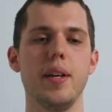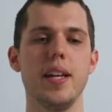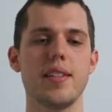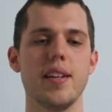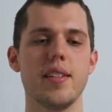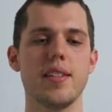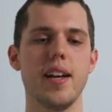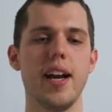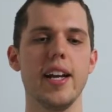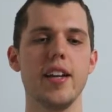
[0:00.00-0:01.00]
is a
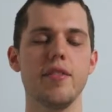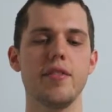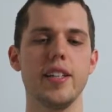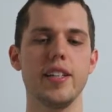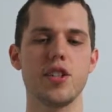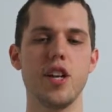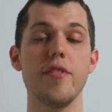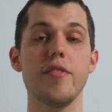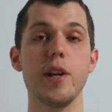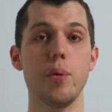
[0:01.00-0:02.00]
sign of his
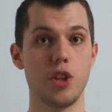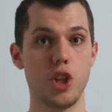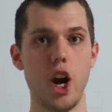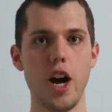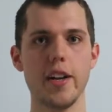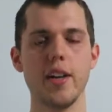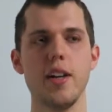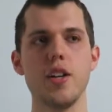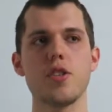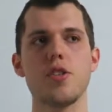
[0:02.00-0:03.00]
covenant with God.
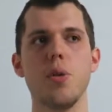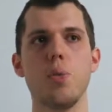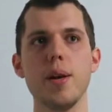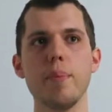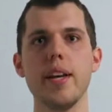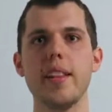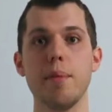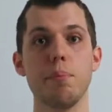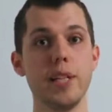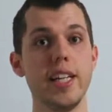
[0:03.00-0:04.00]
So women,
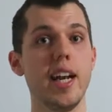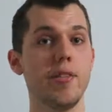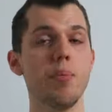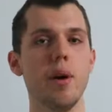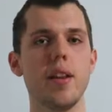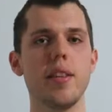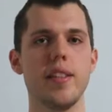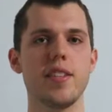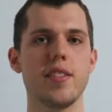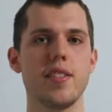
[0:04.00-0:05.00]
they bleed every month,
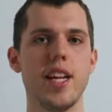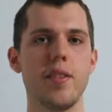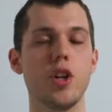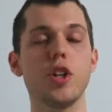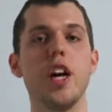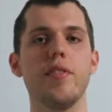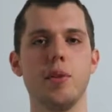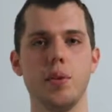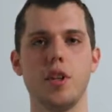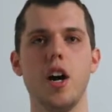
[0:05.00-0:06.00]
and this is a sign of their
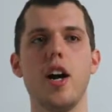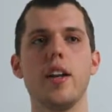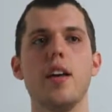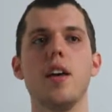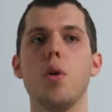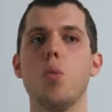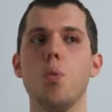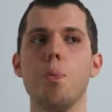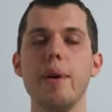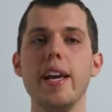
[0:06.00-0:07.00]
covenant with God.
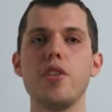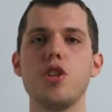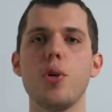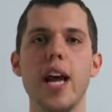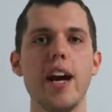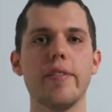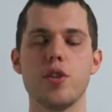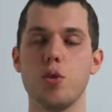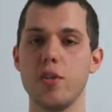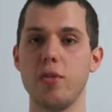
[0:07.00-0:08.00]
Men don't have
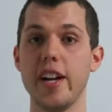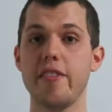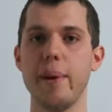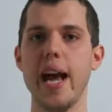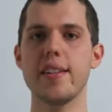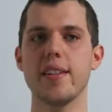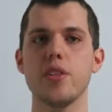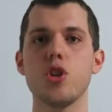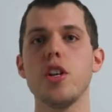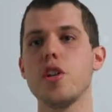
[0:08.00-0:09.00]
this sort of rite of
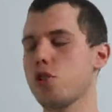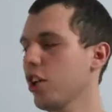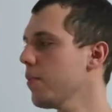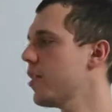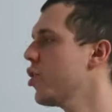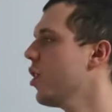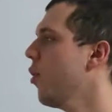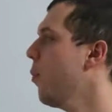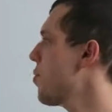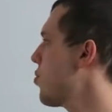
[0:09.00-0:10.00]
passage. Circumcision
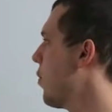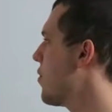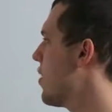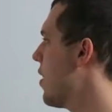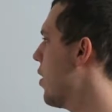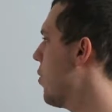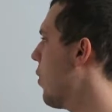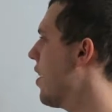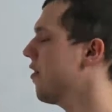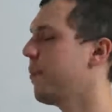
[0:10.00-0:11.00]
almost serves as a
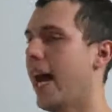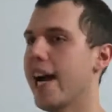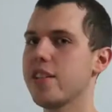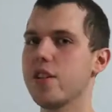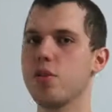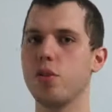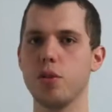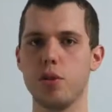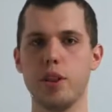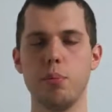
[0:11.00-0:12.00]
rite of passage for
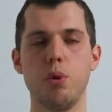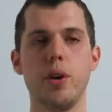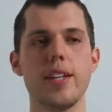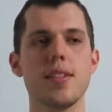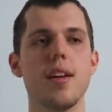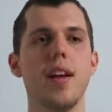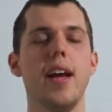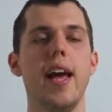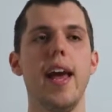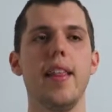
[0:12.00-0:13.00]
little boys,
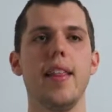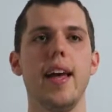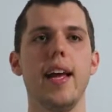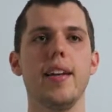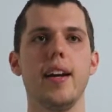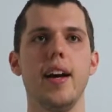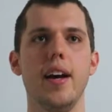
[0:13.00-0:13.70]
and that